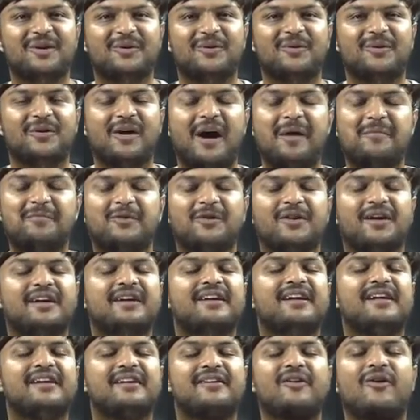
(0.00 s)
I'm gonna
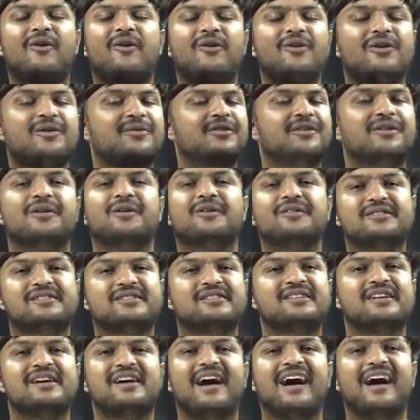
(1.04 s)
clear all your doubts,
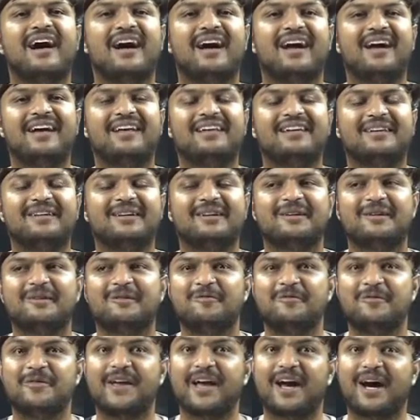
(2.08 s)
and
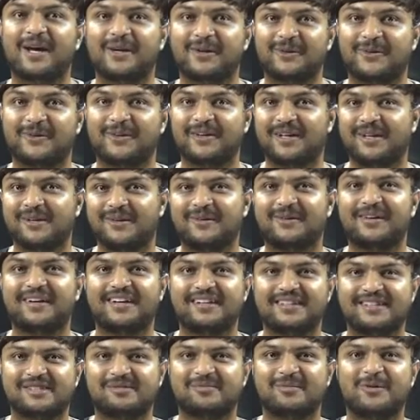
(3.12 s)
we are gonna look at
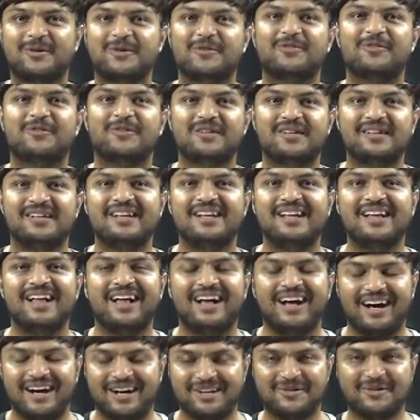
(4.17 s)
this beautiful
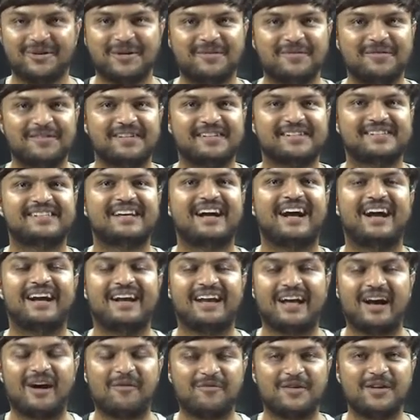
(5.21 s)
universe. And
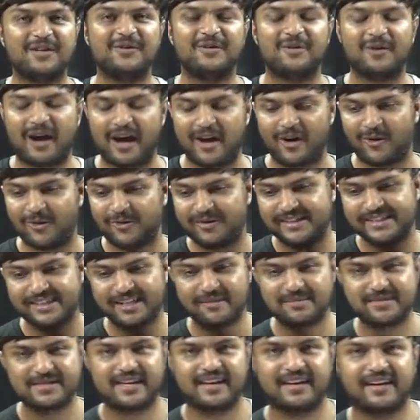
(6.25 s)
we know, I always keep
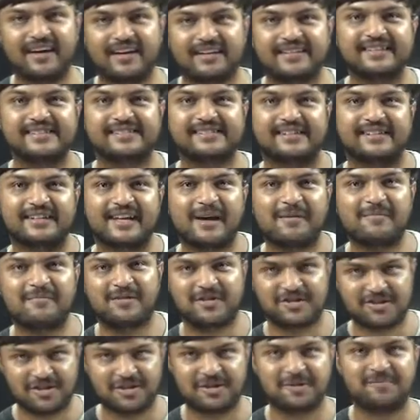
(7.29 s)
saying, Earth is a time
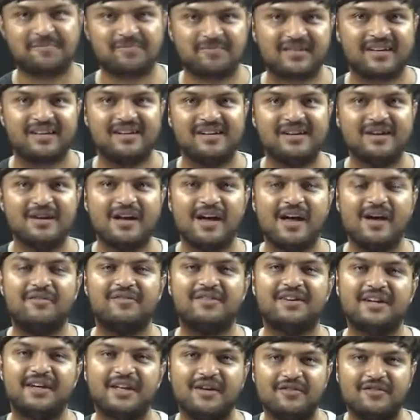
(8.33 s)
machine.
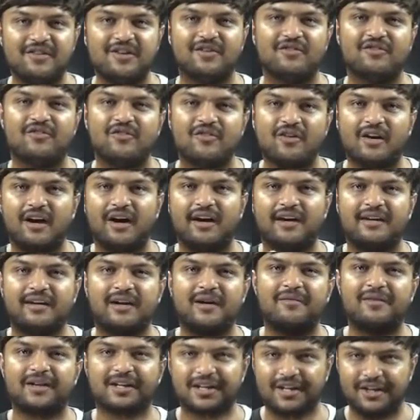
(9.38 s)
Every day we are
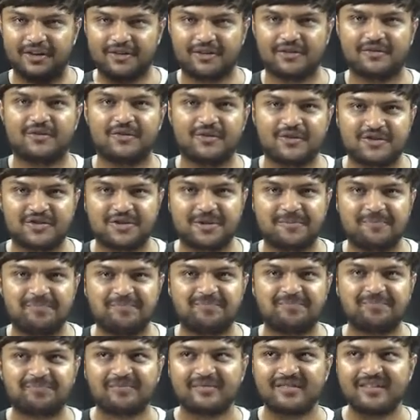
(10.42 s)
traveling into the future.
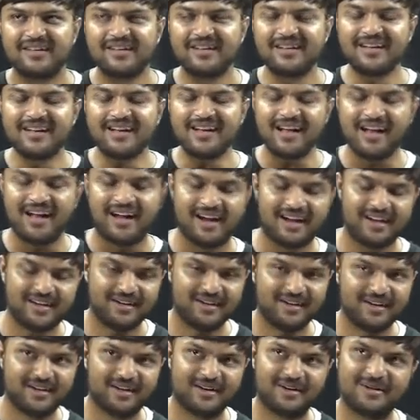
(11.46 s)

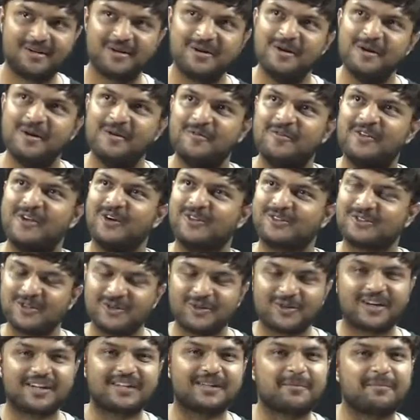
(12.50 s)
And we also
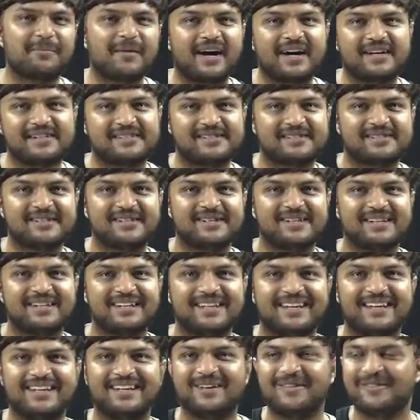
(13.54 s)
look at the past
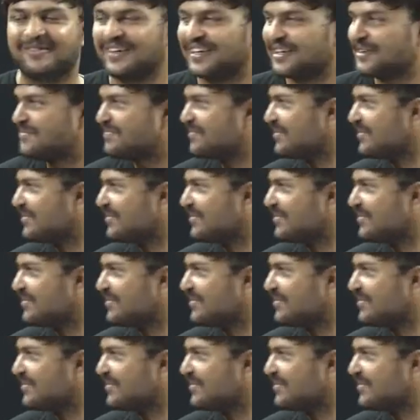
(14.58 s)
in a way.